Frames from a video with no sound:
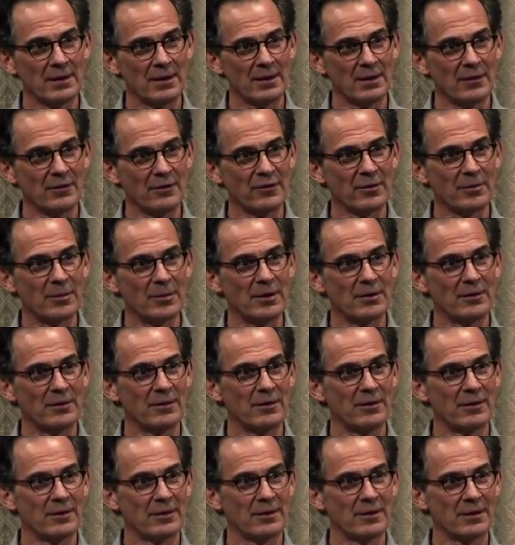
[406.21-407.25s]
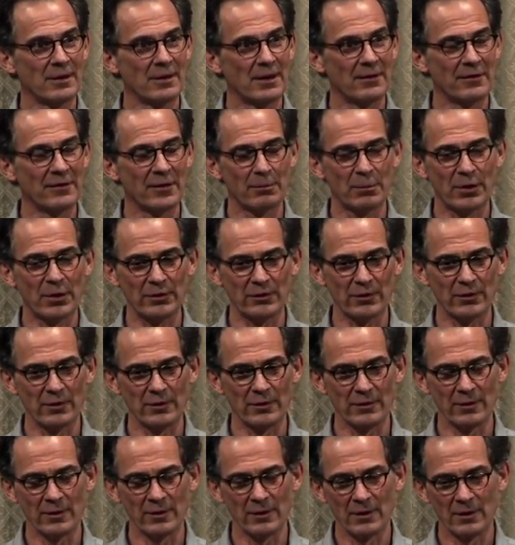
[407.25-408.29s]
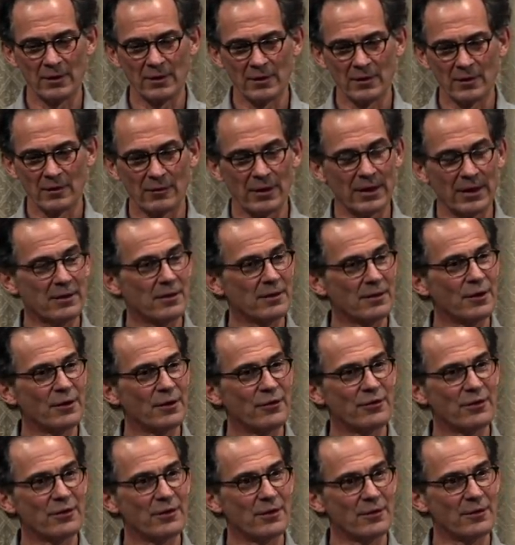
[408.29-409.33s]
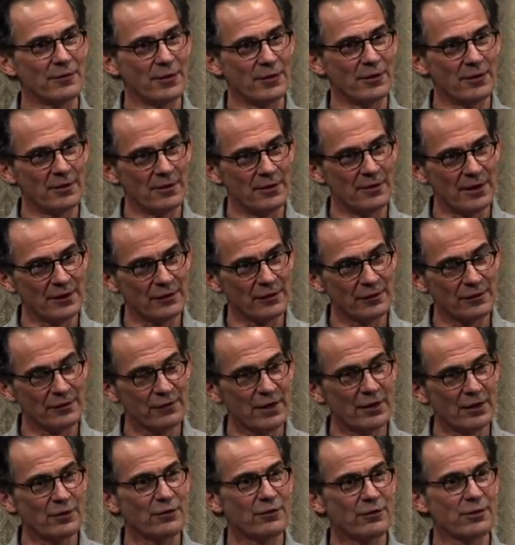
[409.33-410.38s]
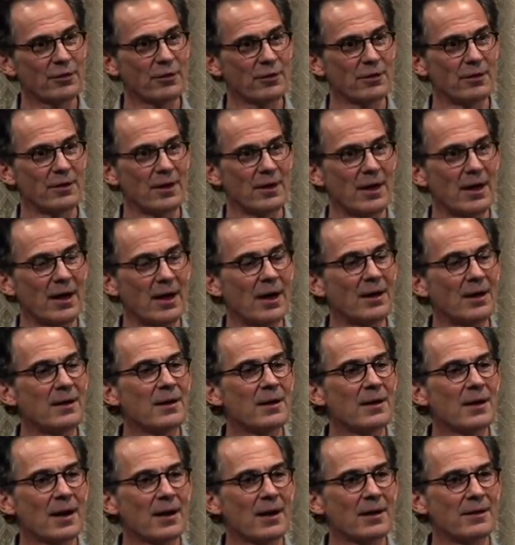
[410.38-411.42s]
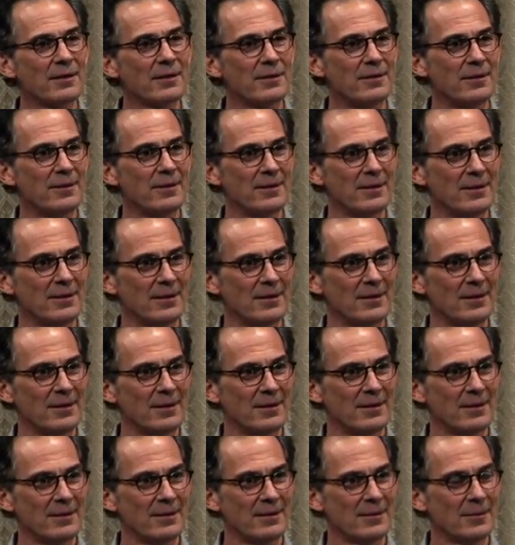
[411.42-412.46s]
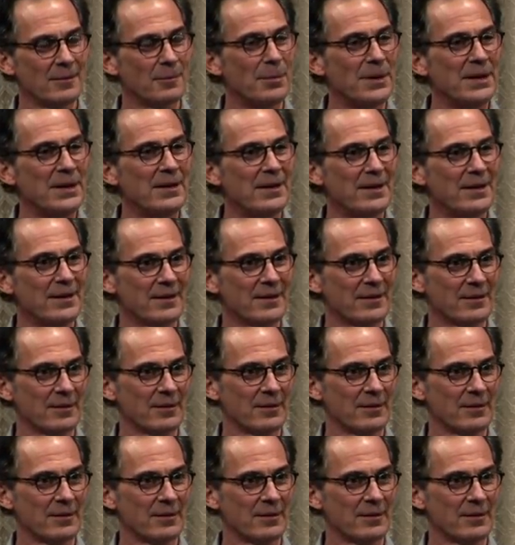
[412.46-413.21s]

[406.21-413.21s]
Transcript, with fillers: intimate, ever-present recognition of the essential, uncolored being